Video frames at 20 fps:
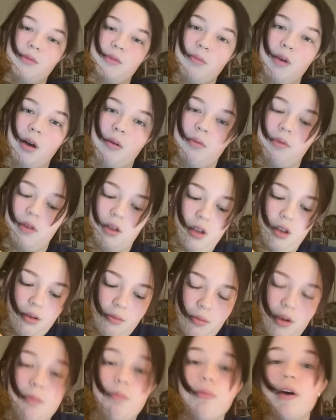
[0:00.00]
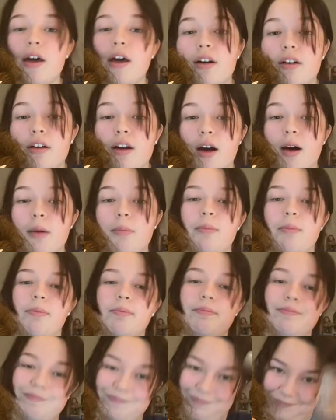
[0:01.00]
bobby pin, but pin her up.
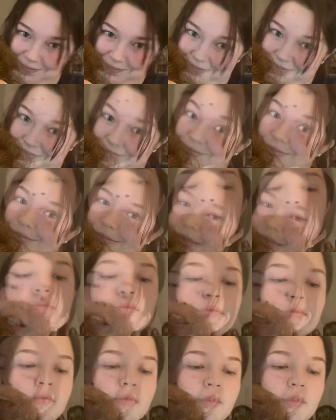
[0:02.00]
Yeah.